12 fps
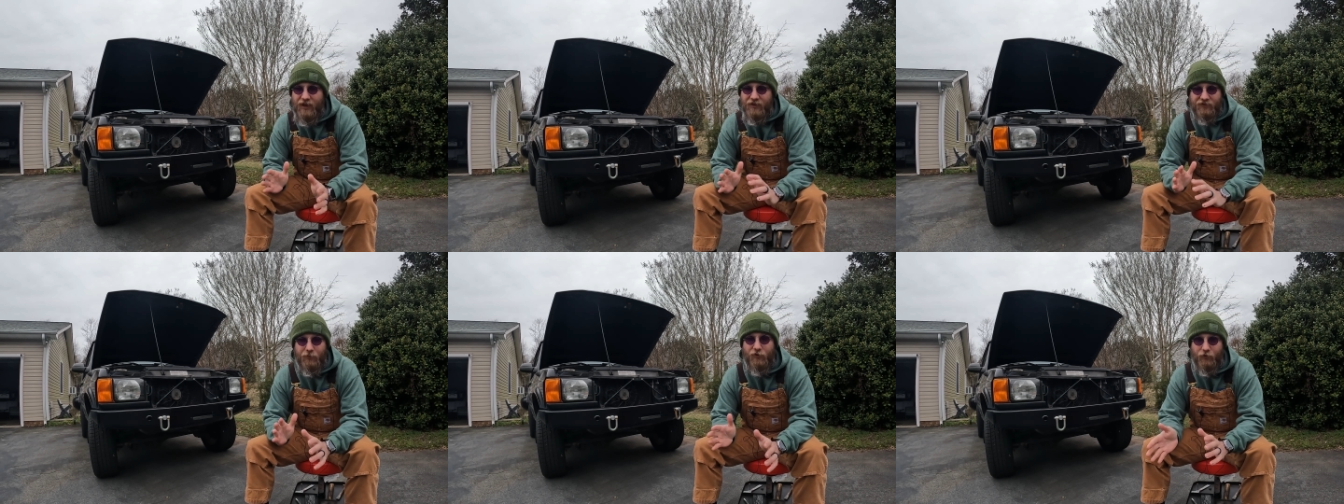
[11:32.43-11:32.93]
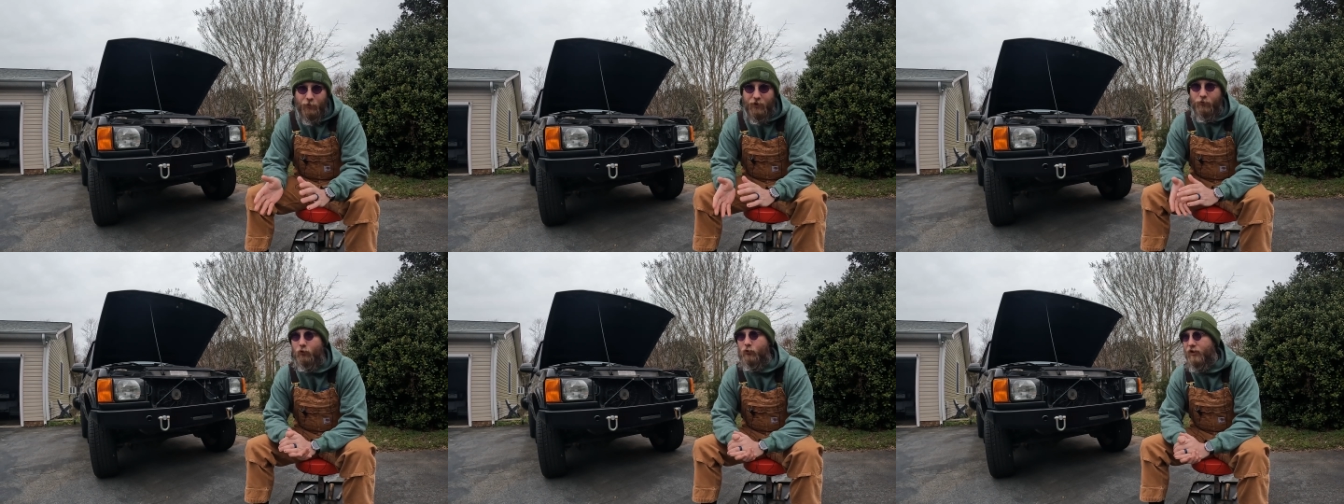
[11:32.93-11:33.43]
Some of them get a
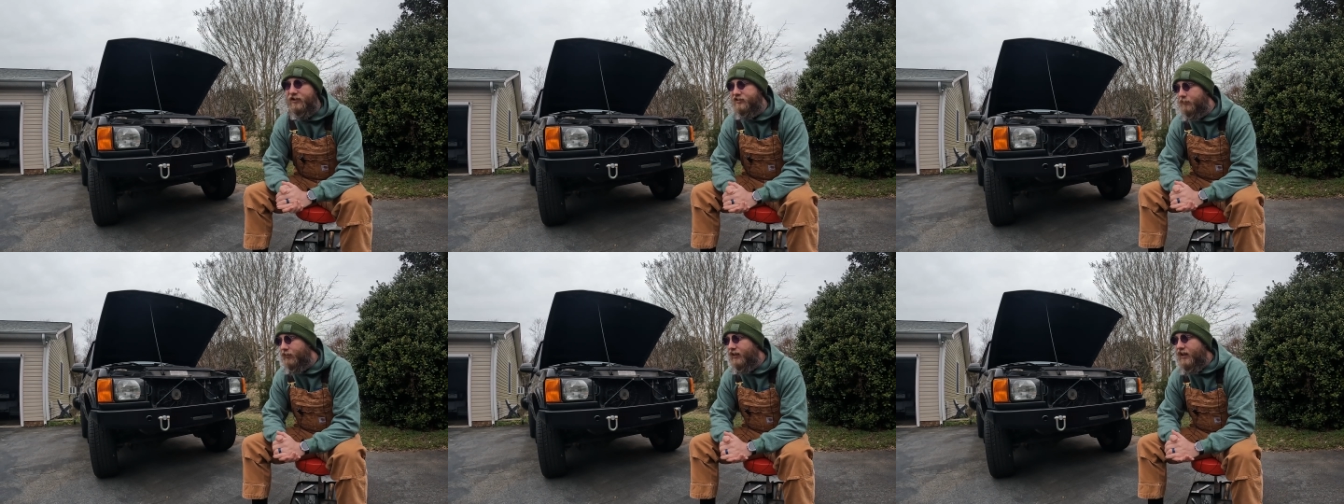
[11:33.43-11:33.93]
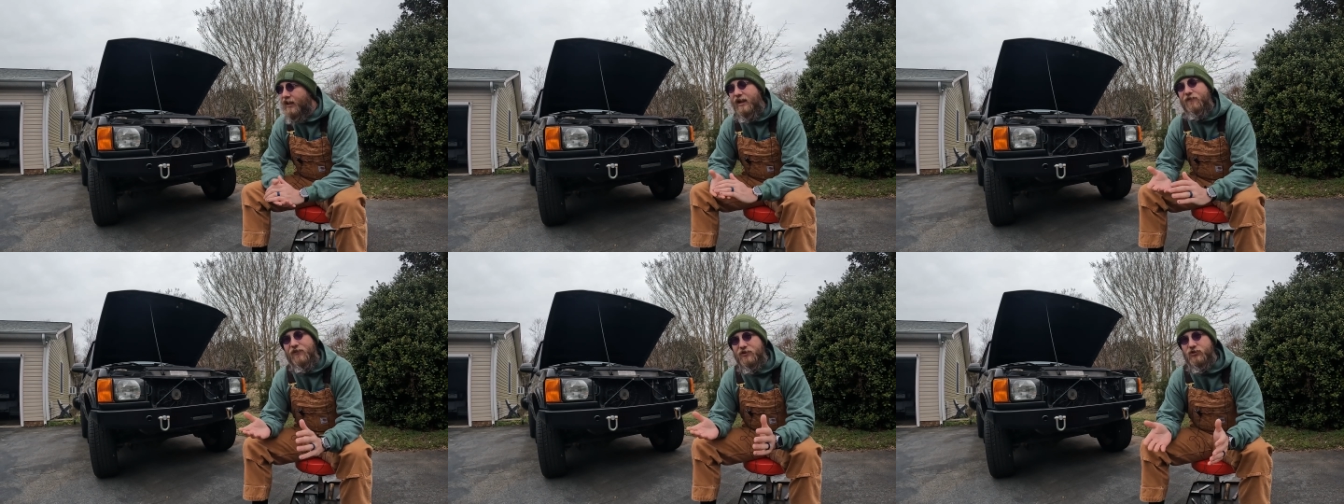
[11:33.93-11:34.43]
little crazy, but
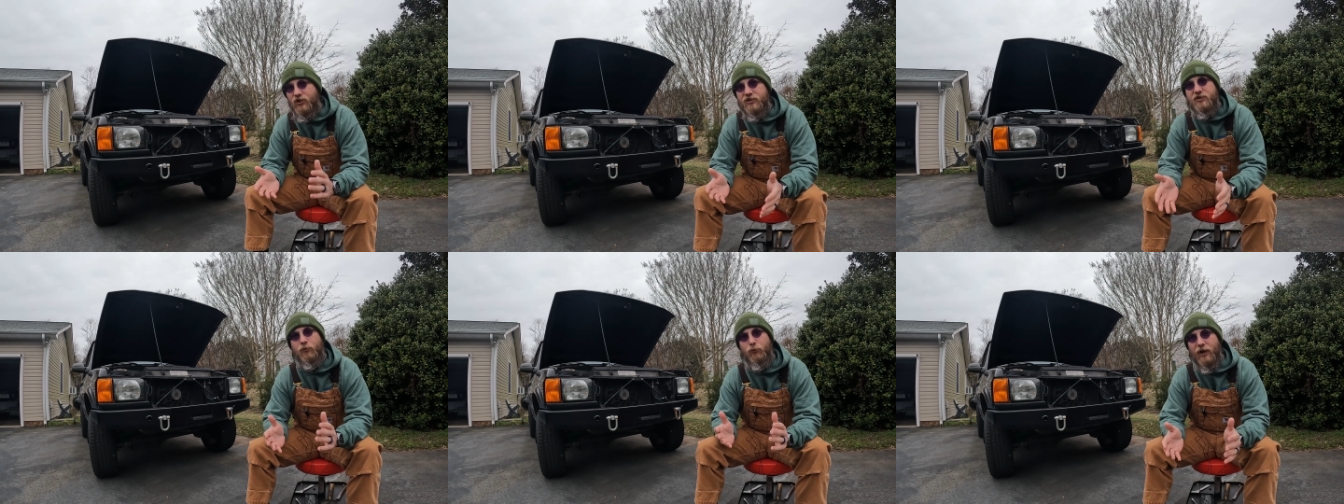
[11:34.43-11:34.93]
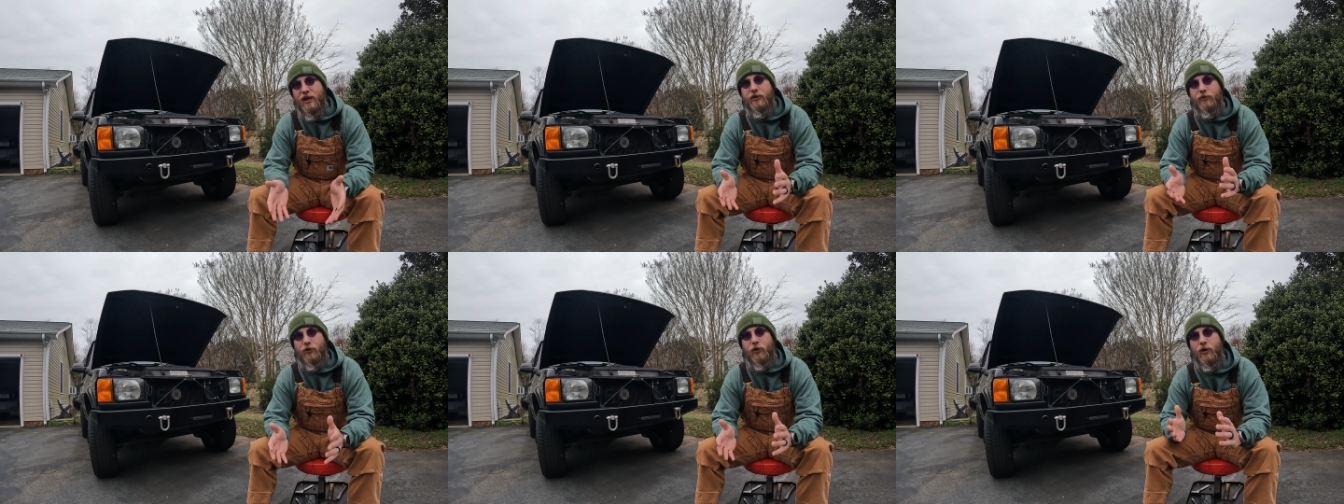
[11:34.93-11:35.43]
if it's just a
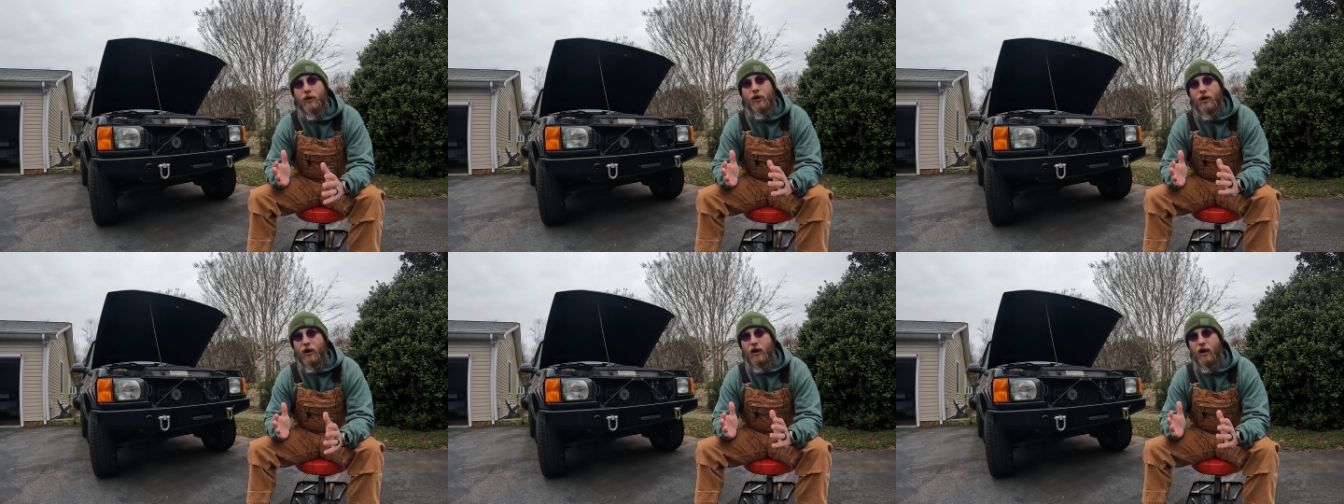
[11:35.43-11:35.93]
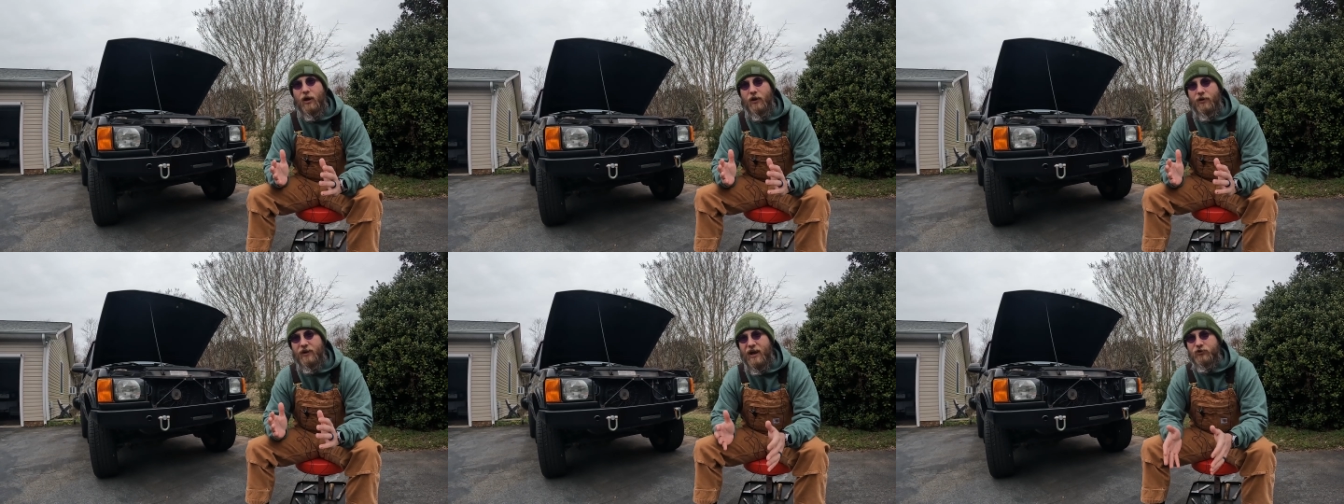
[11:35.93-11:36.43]
regular
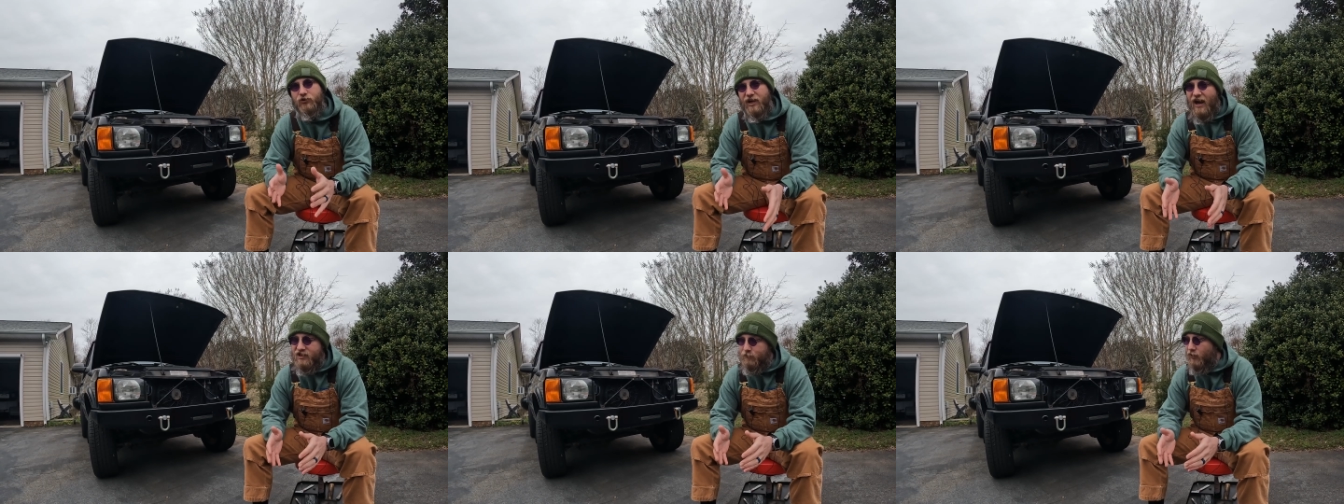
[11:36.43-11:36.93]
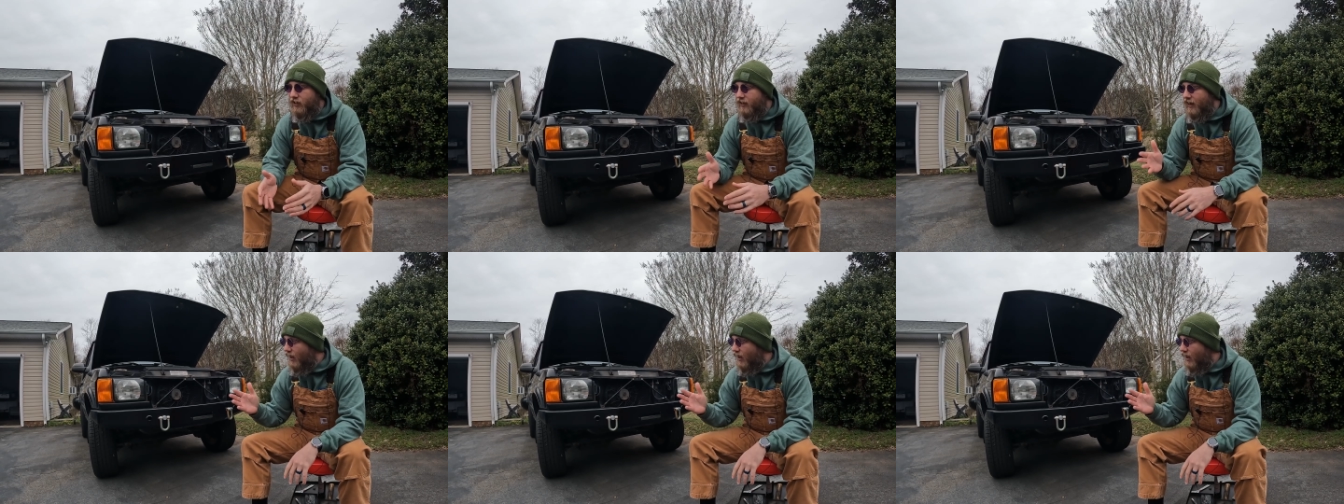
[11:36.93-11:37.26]
naturally aspirated